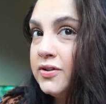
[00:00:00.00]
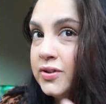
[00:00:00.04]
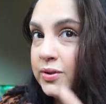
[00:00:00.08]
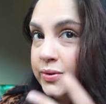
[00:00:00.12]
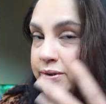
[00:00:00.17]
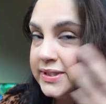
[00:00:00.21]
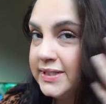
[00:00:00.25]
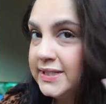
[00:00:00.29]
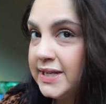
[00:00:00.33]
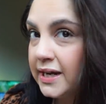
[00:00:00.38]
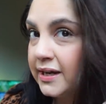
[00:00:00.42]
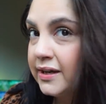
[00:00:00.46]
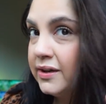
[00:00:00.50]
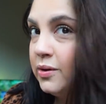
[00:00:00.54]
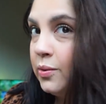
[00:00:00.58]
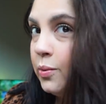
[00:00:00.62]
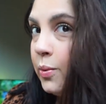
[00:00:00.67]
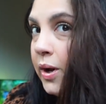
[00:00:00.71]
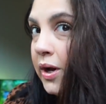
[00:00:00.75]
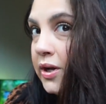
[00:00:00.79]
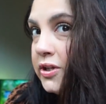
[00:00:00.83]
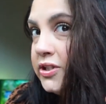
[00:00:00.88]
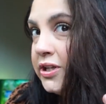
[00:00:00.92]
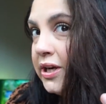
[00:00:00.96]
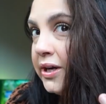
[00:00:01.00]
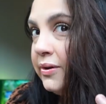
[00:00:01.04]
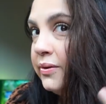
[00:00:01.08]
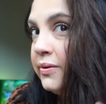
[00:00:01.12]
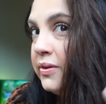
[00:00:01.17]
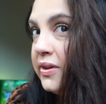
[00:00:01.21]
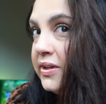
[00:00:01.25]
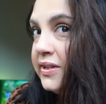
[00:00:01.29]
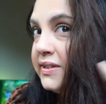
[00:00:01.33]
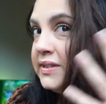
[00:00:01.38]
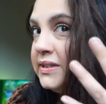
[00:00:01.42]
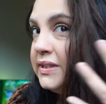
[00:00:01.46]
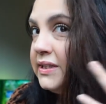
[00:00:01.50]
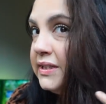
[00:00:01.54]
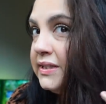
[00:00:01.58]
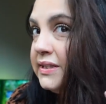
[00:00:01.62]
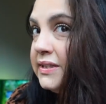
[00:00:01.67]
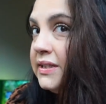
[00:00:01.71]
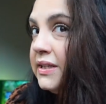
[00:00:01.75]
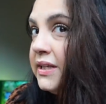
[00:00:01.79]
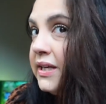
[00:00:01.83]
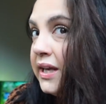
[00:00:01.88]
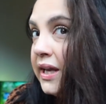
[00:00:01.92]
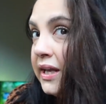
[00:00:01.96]
So it's not gonna wash out this
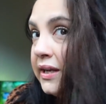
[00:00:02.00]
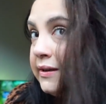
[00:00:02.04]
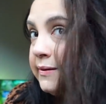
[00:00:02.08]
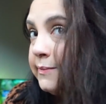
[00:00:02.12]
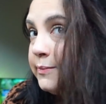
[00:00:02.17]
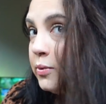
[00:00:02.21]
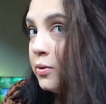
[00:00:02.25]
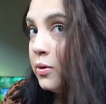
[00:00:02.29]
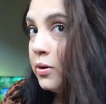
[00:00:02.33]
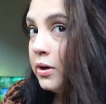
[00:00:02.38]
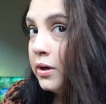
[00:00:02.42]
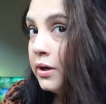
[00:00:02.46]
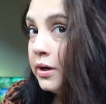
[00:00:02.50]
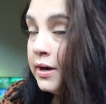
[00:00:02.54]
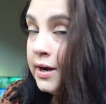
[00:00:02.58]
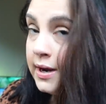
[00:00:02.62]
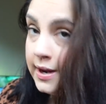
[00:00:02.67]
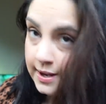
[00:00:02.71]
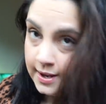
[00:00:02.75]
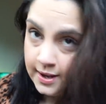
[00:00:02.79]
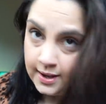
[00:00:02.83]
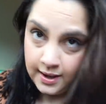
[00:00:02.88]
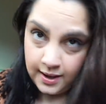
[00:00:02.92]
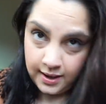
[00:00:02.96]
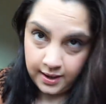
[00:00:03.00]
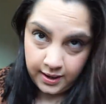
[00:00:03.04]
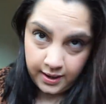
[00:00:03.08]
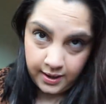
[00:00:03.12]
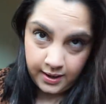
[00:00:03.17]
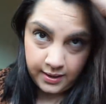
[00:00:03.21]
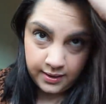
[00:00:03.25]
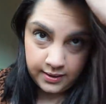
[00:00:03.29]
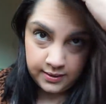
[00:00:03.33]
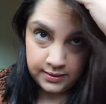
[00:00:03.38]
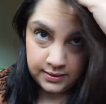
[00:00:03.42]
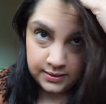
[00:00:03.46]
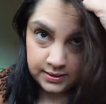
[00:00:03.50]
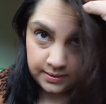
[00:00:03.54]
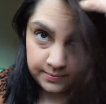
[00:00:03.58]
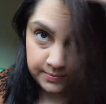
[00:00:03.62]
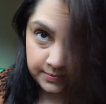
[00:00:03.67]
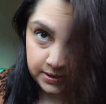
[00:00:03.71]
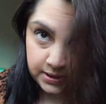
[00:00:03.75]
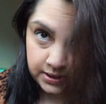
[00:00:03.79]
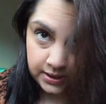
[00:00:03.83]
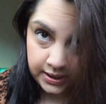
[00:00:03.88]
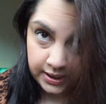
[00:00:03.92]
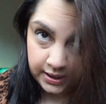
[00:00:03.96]
easily anymore. And I'm
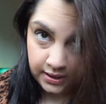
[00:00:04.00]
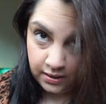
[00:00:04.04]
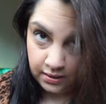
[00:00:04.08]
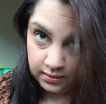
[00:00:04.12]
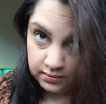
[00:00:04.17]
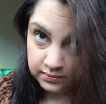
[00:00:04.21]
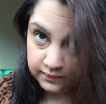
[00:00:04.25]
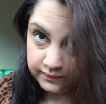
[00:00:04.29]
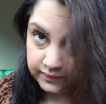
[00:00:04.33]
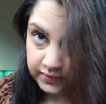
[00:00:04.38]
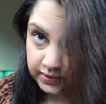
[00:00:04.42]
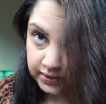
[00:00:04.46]
gonna get all of